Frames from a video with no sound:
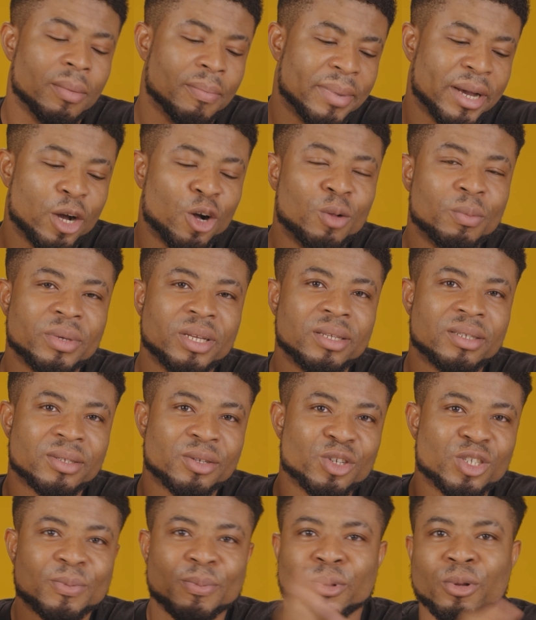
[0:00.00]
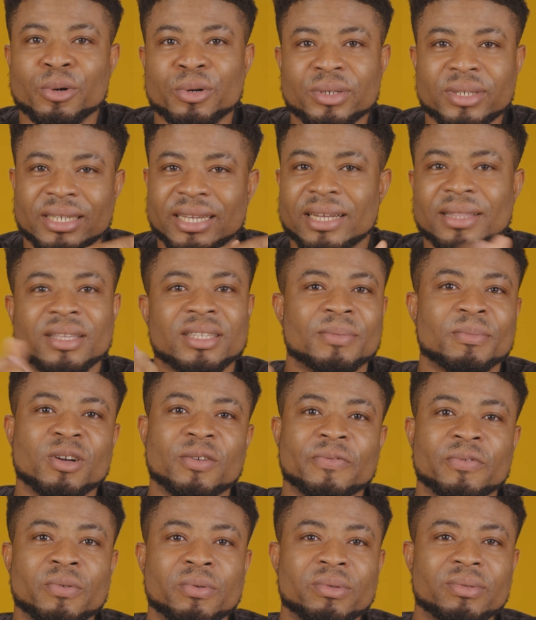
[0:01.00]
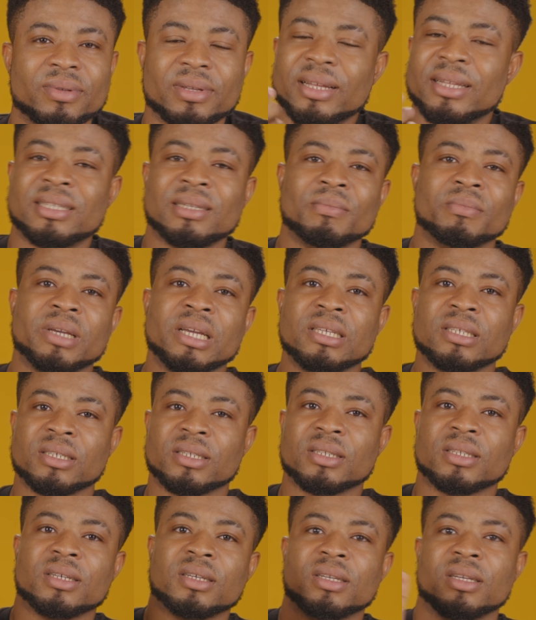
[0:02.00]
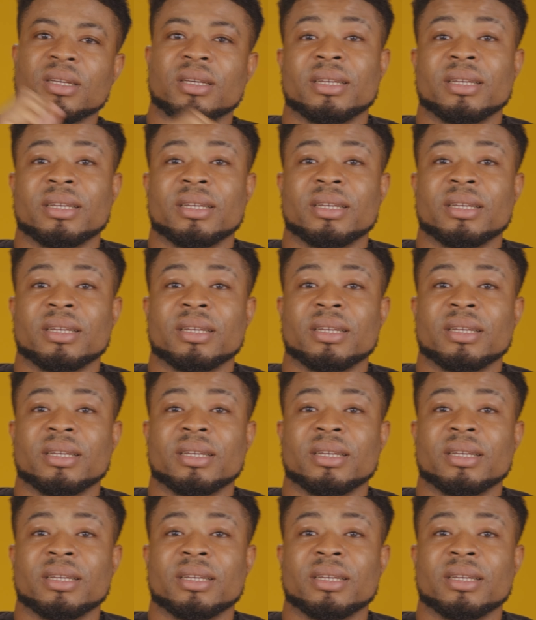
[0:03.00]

By all means, go splurge, get the smartphone, it's amazing.